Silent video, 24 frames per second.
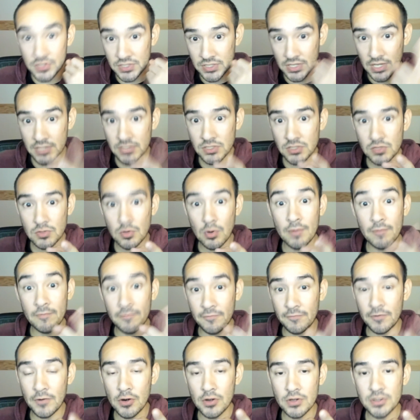Sunstorm
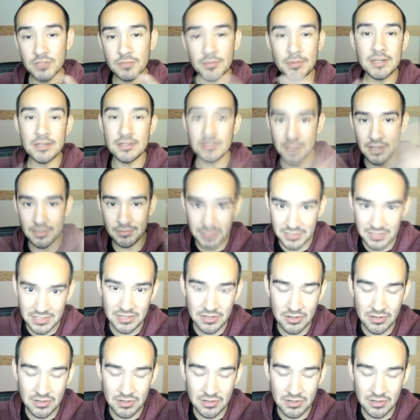first because obviously,